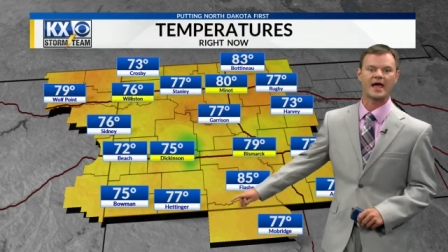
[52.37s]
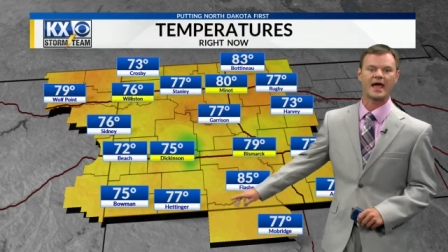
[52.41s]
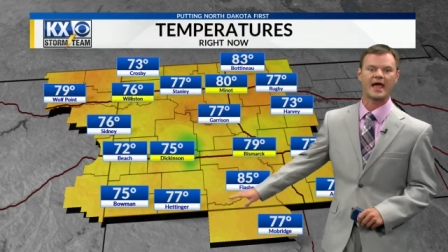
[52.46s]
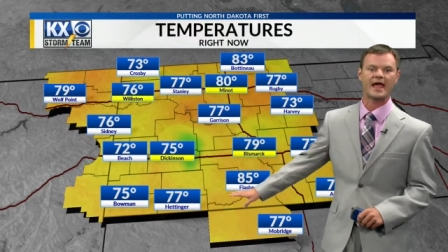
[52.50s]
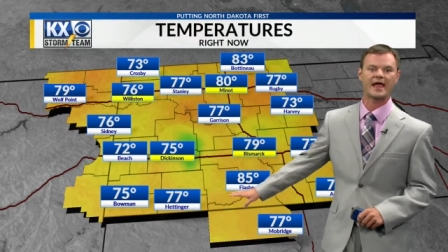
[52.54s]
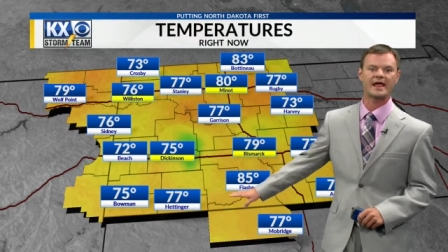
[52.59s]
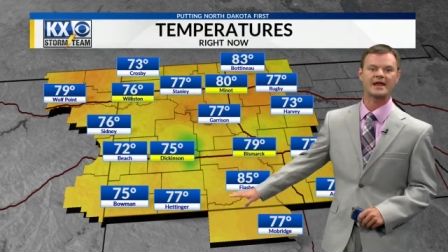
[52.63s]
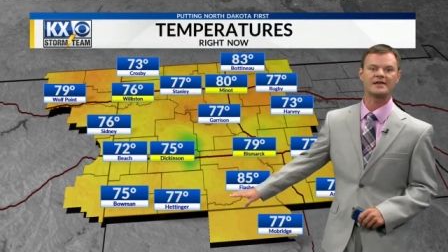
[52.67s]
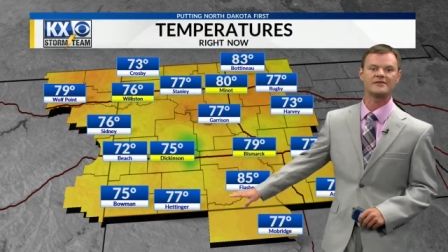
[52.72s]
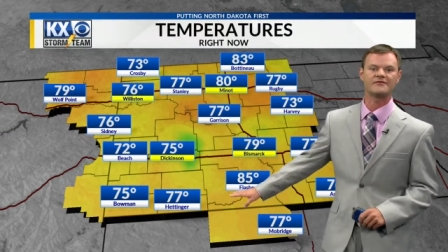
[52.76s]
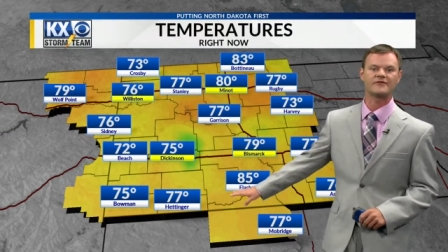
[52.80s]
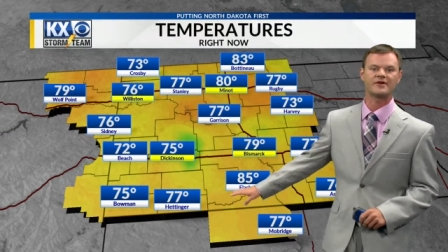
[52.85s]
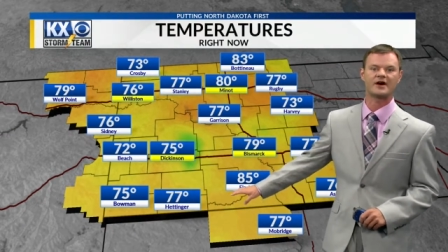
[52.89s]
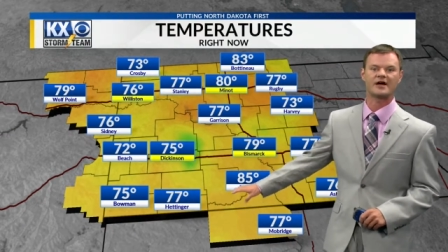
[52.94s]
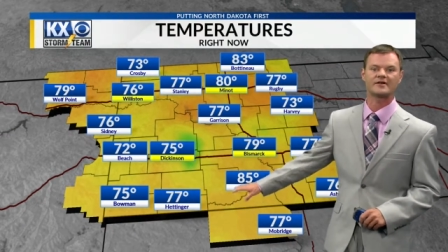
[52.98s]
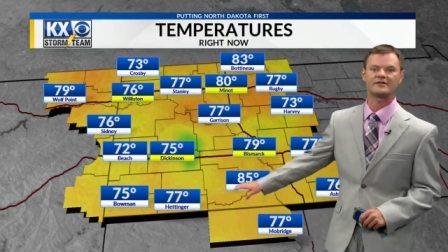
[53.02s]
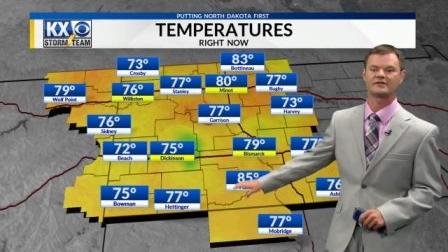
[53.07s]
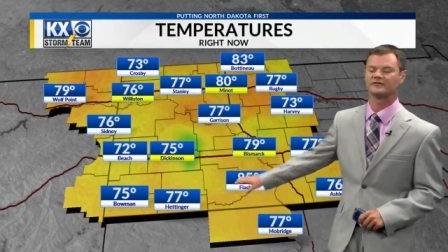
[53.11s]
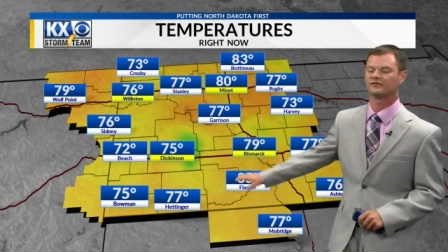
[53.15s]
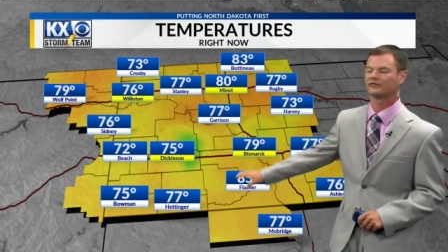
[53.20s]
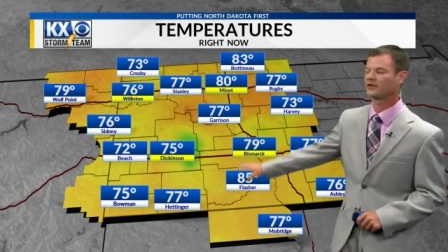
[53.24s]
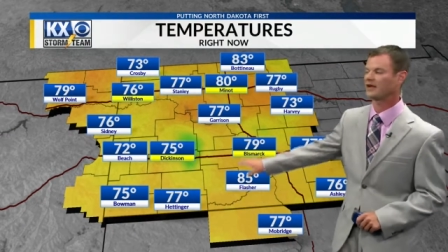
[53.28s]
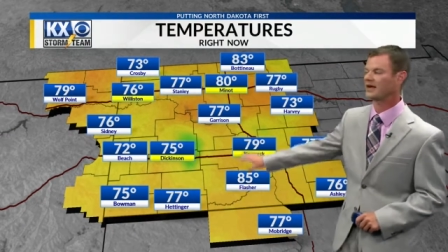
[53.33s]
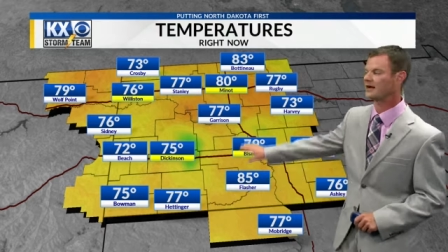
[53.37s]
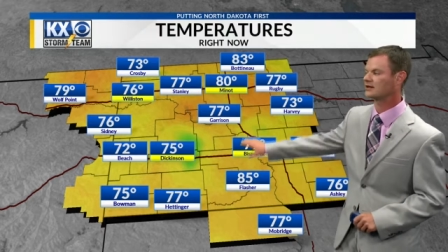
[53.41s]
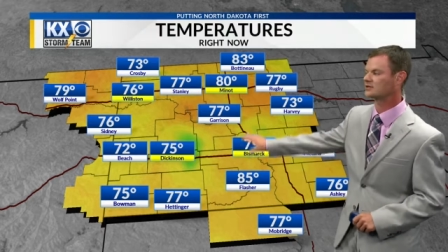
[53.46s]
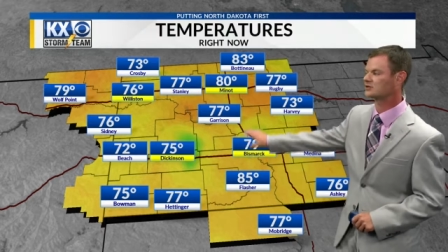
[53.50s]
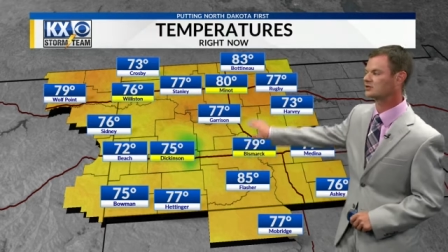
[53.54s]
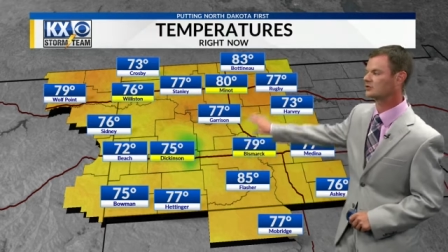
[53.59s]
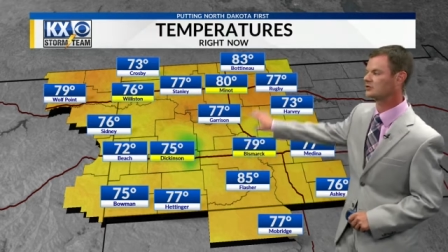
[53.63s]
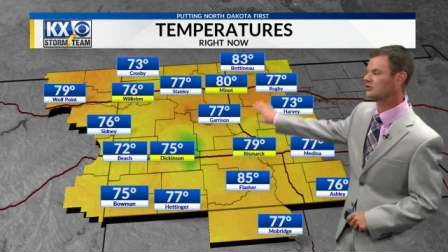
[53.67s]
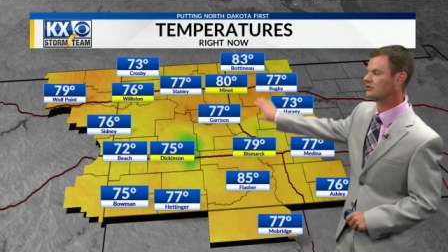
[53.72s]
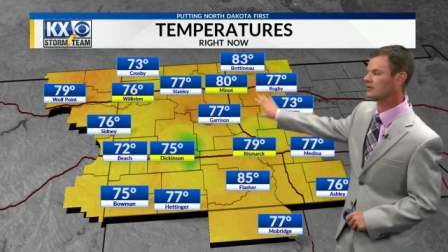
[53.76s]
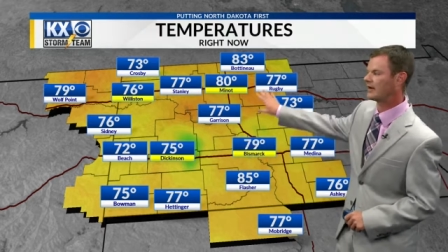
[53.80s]
85 in
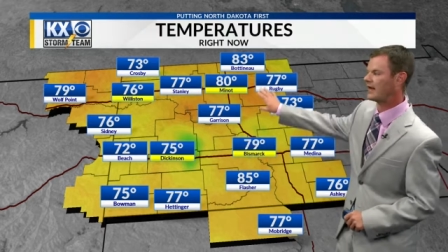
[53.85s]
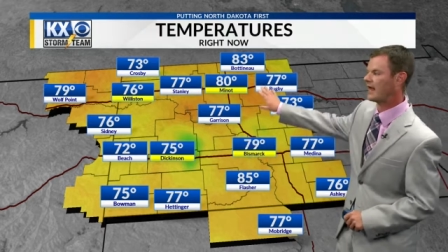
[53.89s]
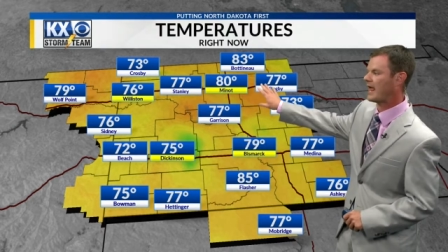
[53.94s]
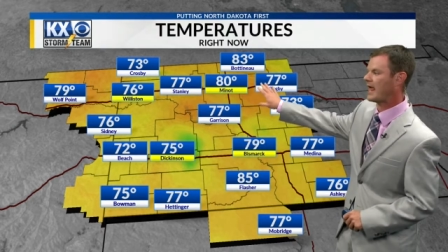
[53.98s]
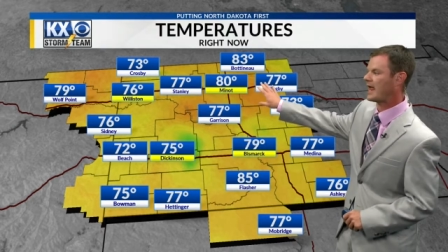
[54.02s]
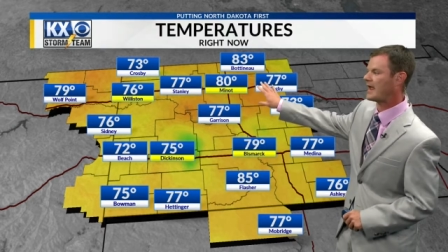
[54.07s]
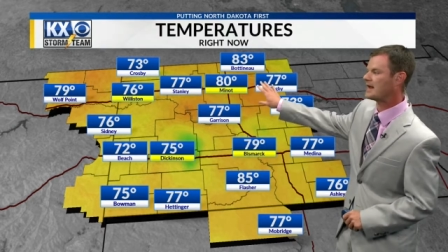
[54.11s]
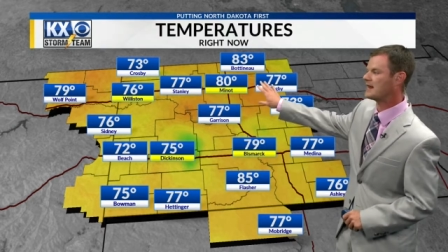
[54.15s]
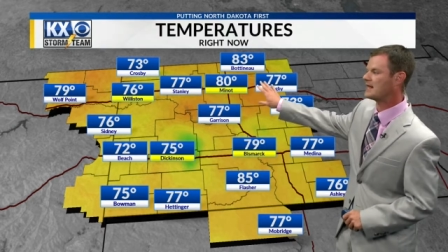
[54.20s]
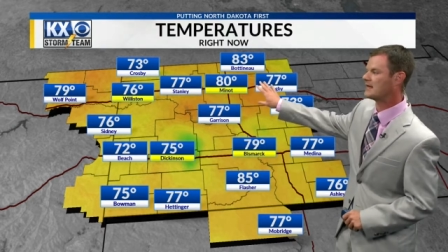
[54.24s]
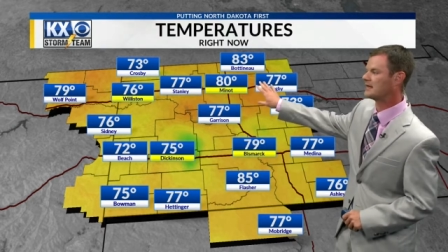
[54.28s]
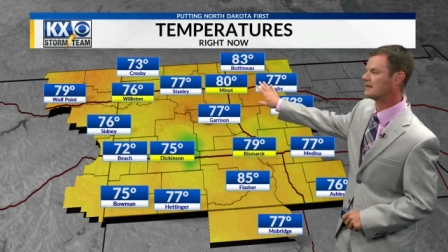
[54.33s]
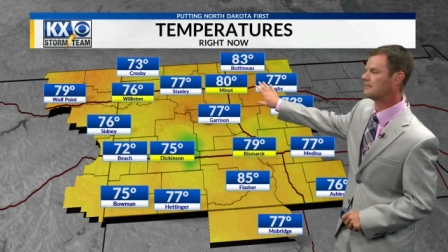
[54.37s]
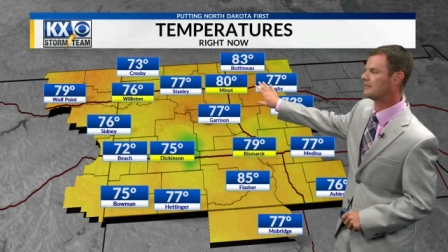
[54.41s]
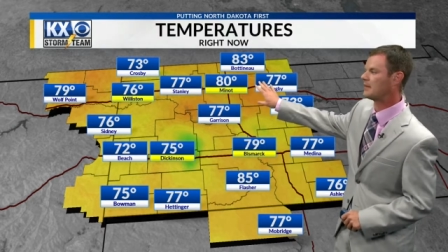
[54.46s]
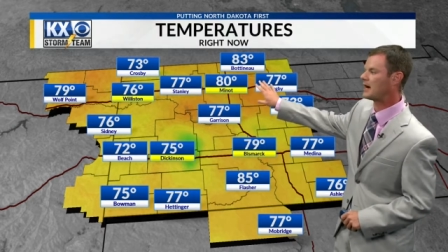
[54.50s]
Flasher, you're at 80 in